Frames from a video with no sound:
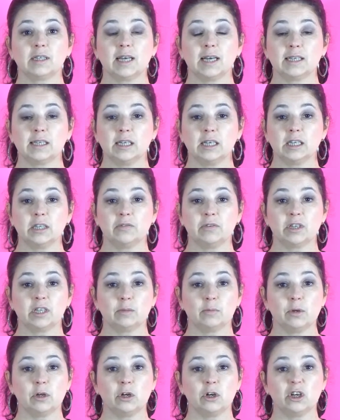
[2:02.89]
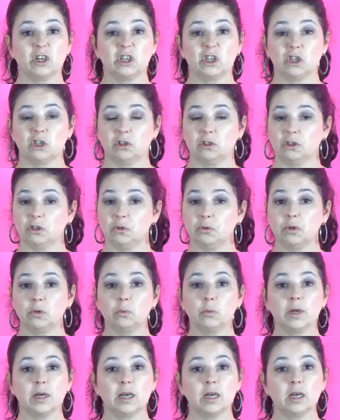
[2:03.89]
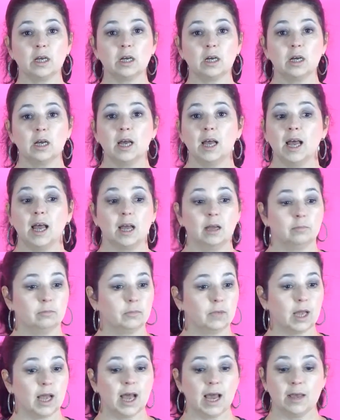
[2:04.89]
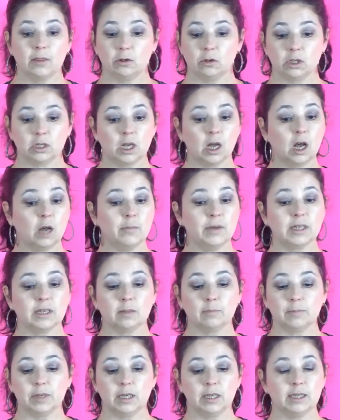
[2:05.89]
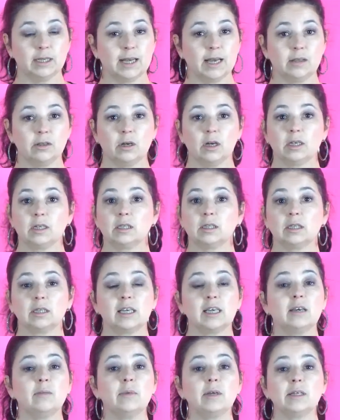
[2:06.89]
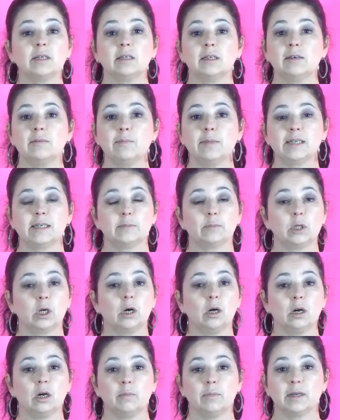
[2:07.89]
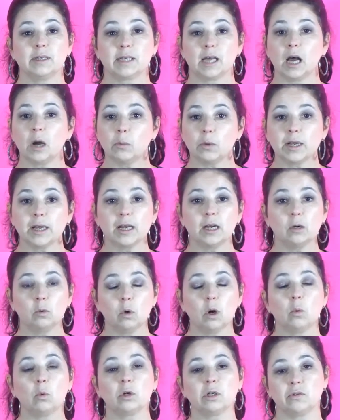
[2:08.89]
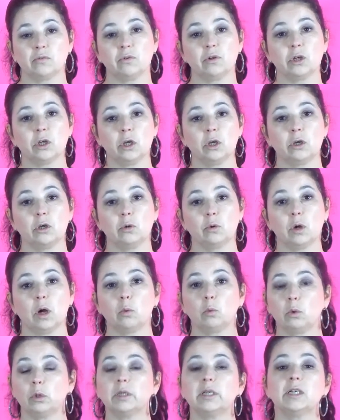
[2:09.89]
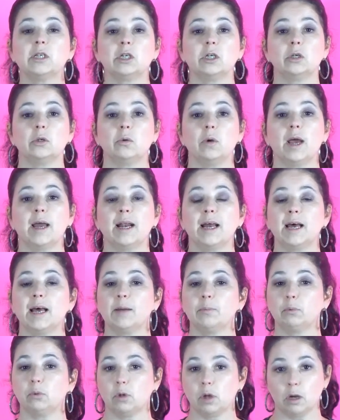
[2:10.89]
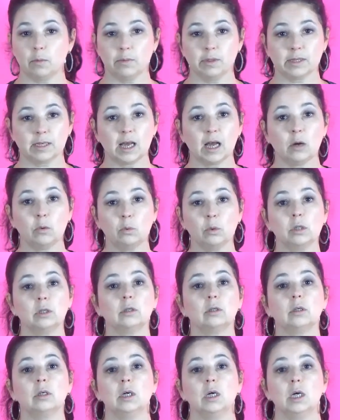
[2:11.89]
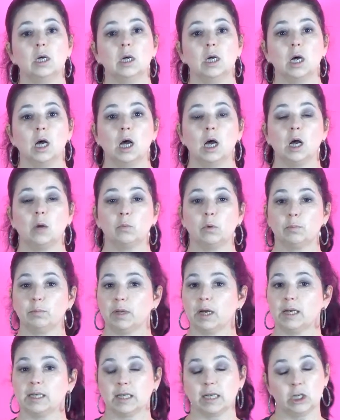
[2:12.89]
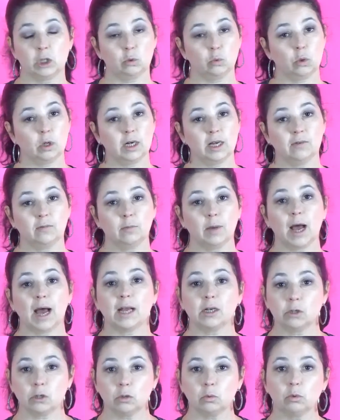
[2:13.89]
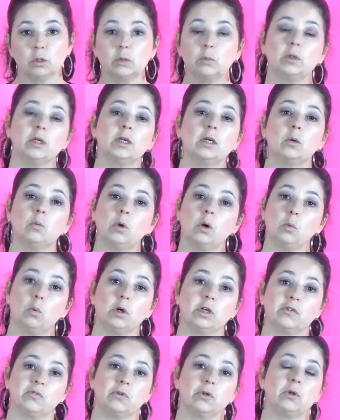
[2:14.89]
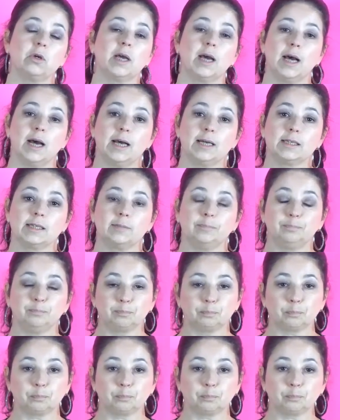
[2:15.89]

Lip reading: got tons of experience, you're doing well, hey, there's a comment button down there. Leave me some comments. I want to hear what works for you. I really do, and I promise I will reply to each one of them. I do really want to know what works for you guys.